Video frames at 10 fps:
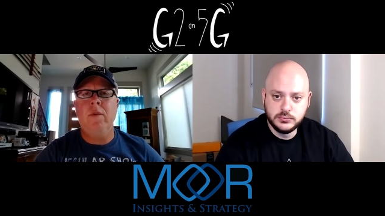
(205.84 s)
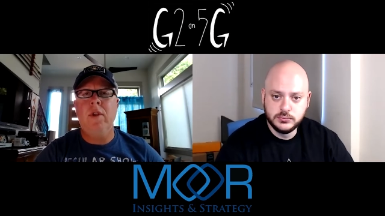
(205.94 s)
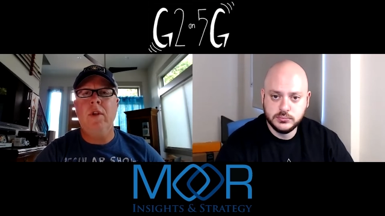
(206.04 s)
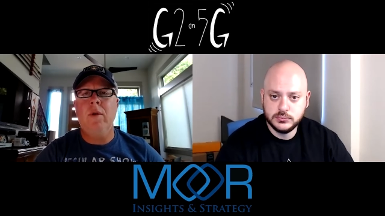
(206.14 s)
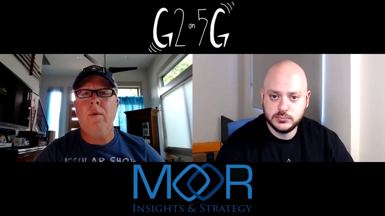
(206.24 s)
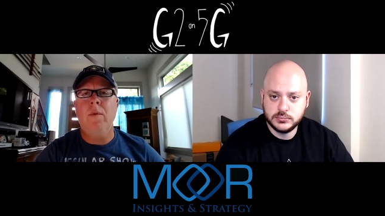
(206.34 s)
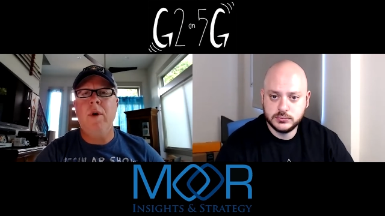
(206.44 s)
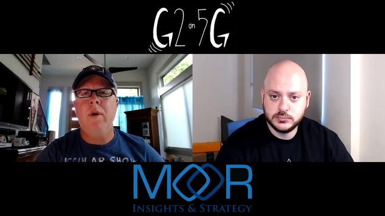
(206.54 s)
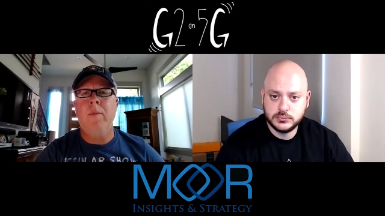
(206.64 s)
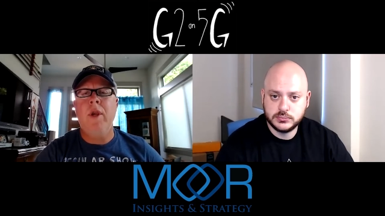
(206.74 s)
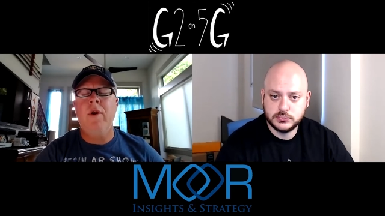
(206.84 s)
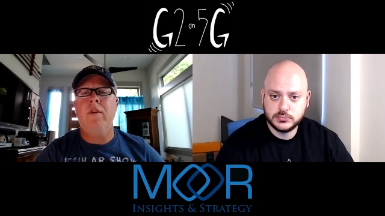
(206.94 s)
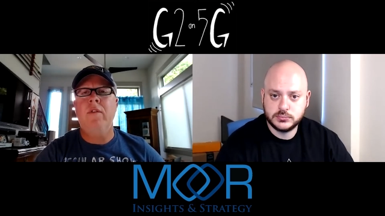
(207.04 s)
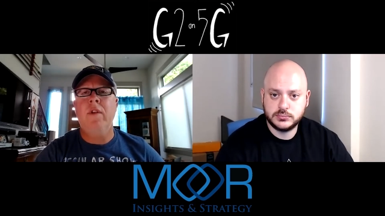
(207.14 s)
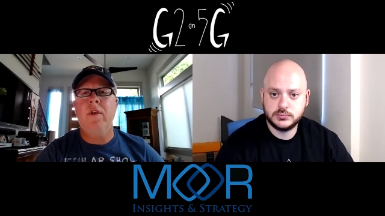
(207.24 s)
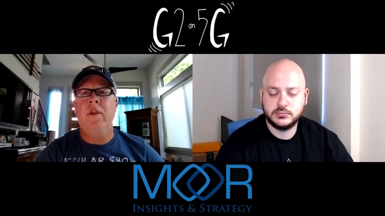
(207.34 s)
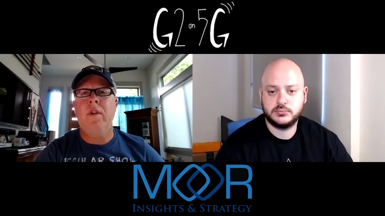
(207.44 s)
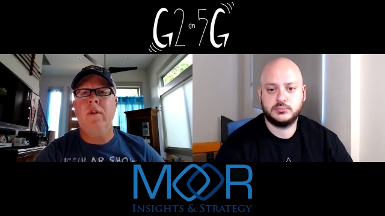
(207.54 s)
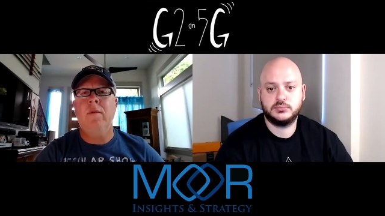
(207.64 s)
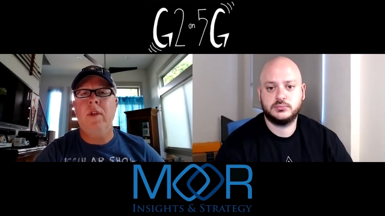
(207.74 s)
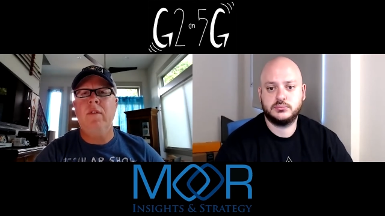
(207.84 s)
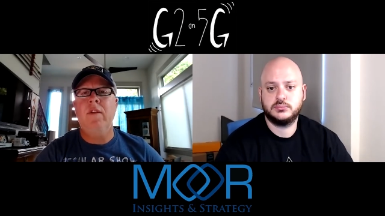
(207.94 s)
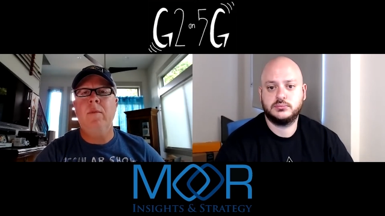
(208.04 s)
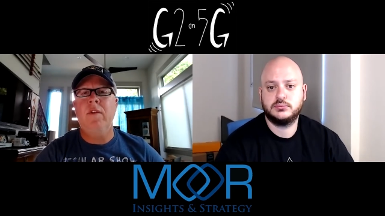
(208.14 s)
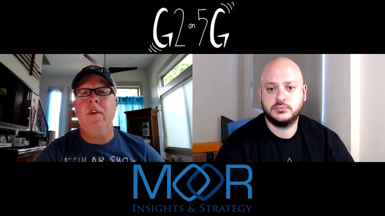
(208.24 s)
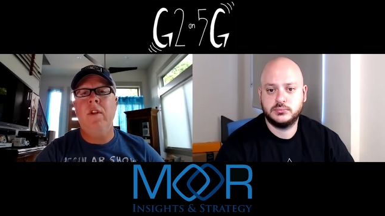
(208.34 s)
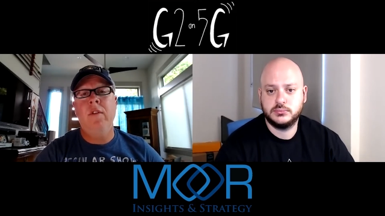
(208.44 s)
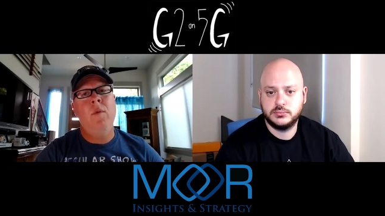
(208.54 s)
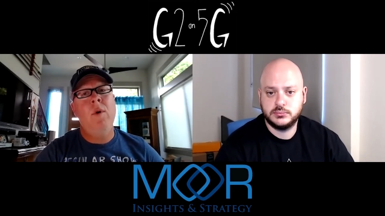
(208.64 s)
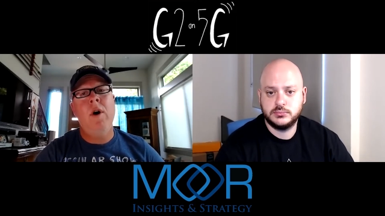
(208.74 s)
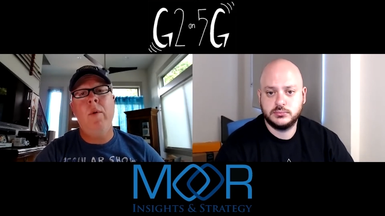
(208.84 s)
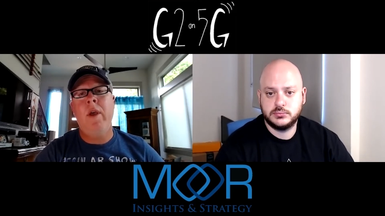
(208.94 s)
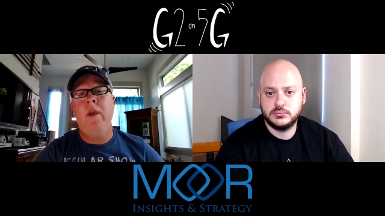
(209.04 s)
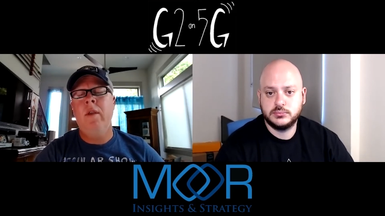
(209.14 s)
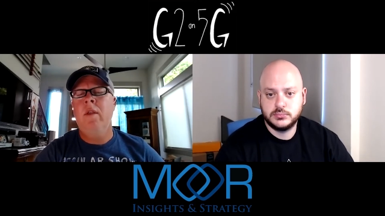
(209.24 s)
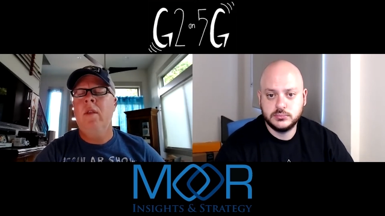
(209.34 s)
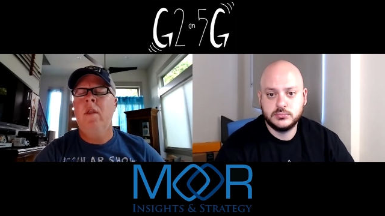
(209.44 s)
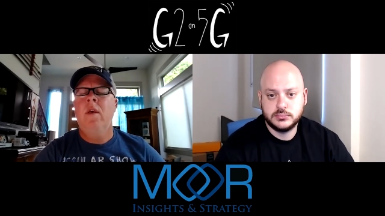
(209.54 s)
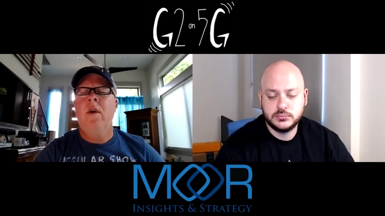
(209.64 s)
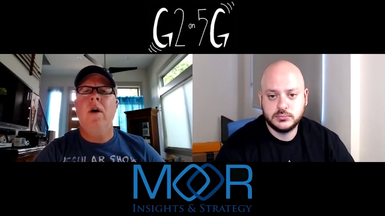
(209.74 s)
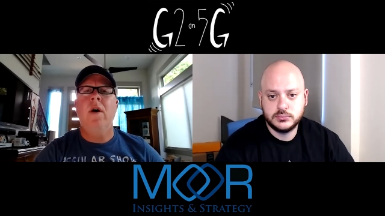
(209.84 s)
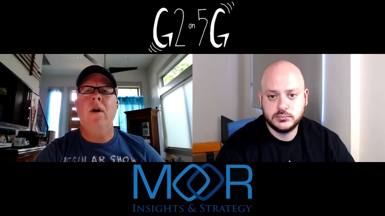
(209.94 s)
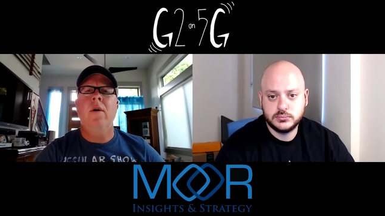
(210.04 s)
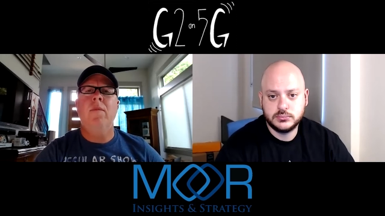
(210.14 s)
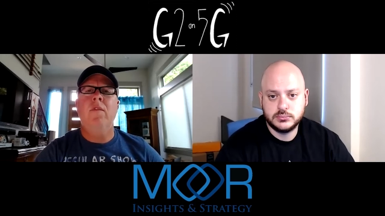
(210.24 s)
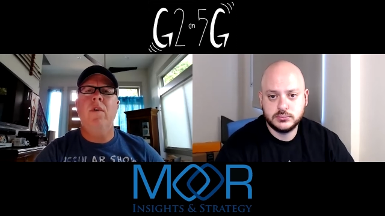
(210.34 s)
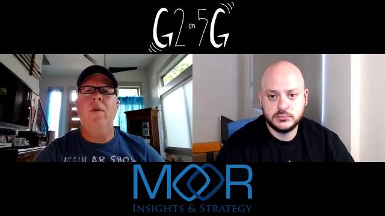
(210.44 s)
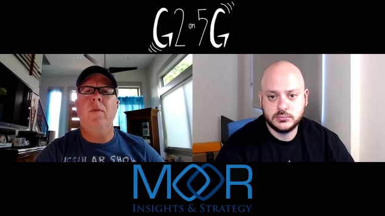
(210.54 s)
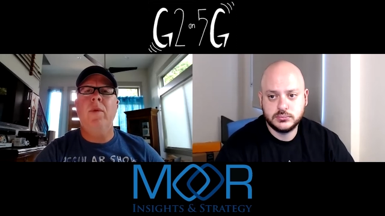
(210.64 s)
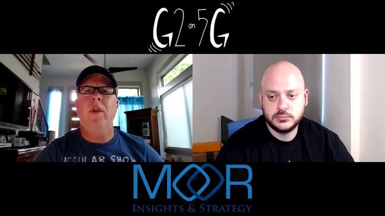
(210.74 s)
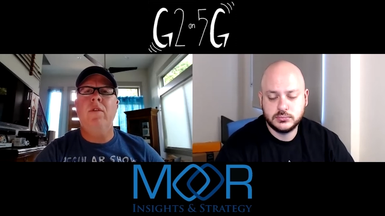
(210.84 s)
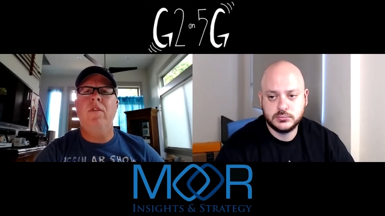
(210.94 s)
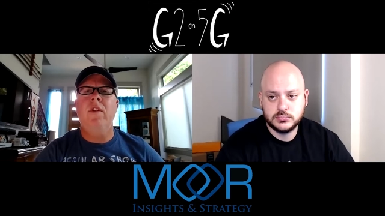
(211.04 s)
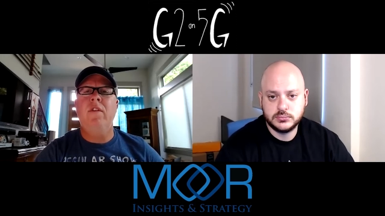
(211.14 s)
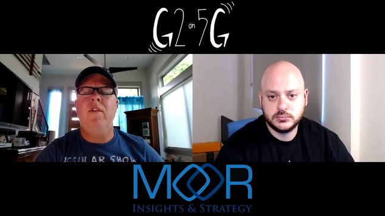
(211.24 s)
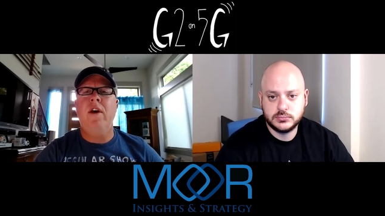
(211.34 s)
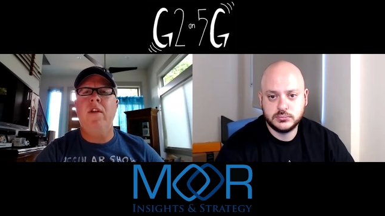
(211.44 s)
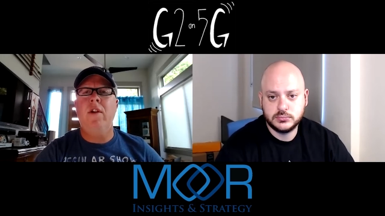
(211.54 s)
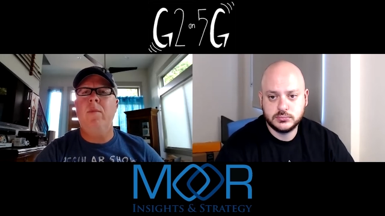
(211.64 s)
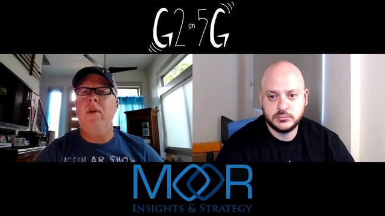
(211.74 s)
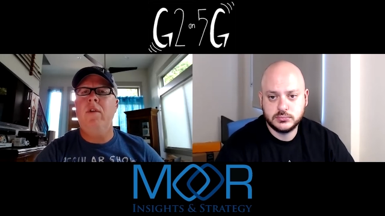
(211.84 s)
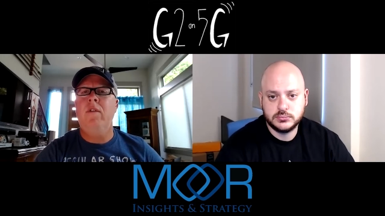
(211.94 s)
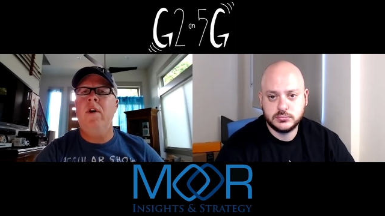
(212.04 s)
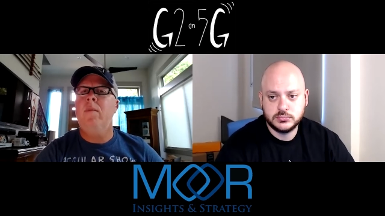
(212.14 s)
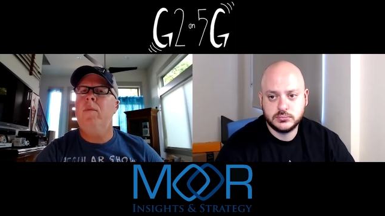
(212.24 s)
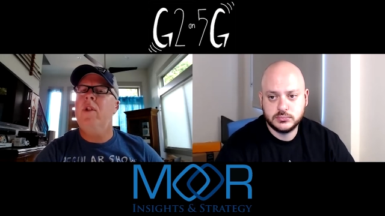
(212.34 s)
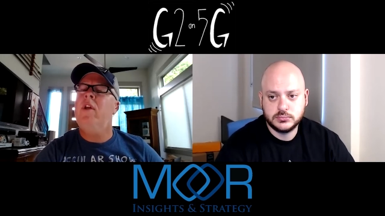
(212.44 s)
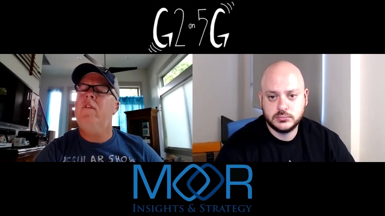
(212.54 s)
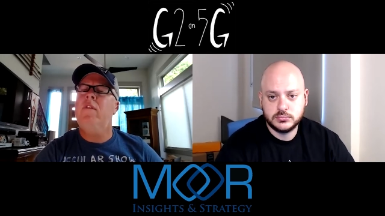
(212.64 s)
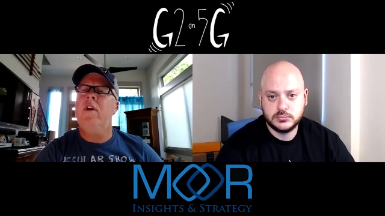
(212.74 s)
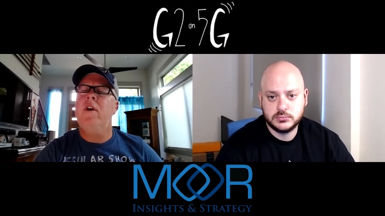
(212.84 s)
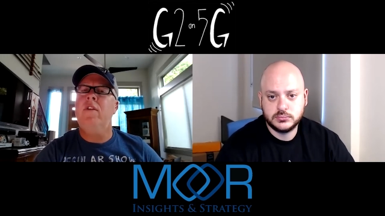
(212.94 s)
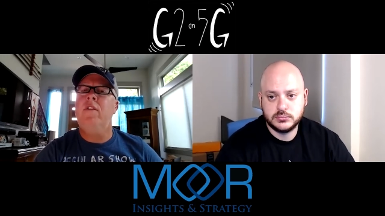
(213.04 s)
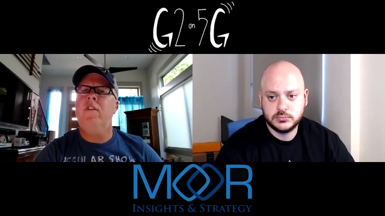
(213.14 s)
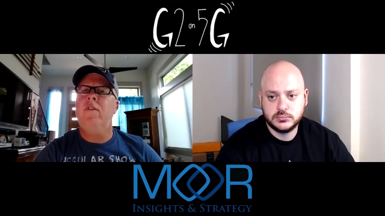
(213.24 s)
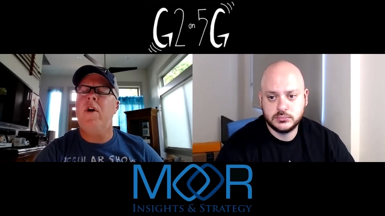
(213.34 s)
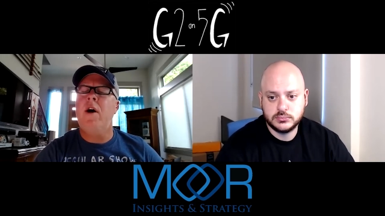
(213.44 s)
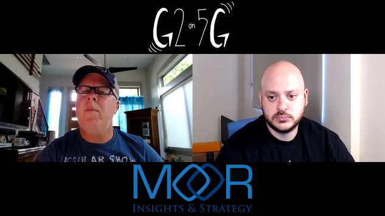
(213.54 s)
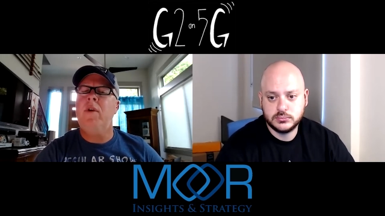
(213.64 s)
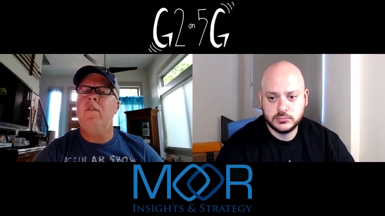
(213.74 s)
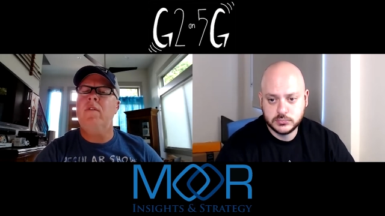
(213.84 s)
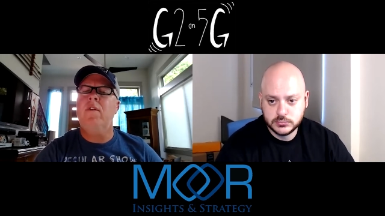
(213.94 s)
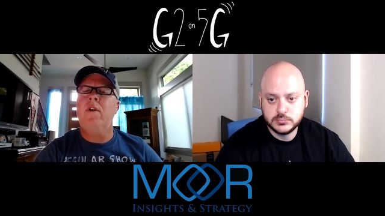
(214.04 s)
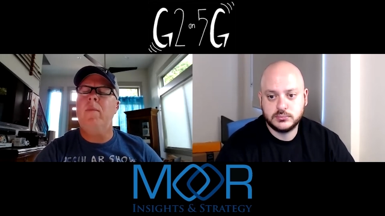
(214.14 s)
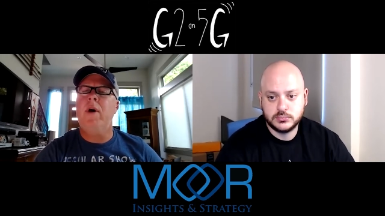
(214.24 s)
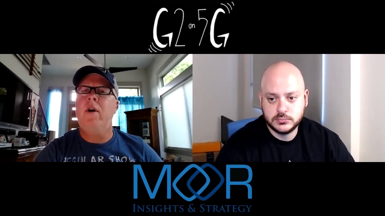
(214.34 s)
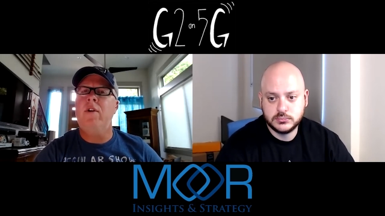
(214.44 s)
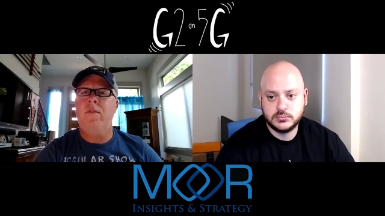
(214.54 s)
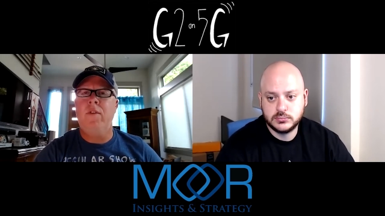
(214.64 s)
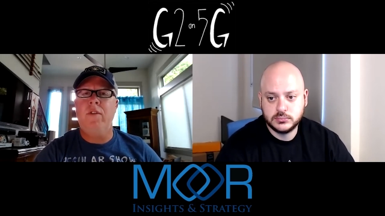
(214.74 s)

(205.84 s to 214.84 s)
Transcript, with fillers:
Speaker 1: you know, um, Ericsson and, and Samsung and even Huawei. Um, so it'll be interesting to see how that all plays out. But let's uh, let's shift topics. Let's talk about your first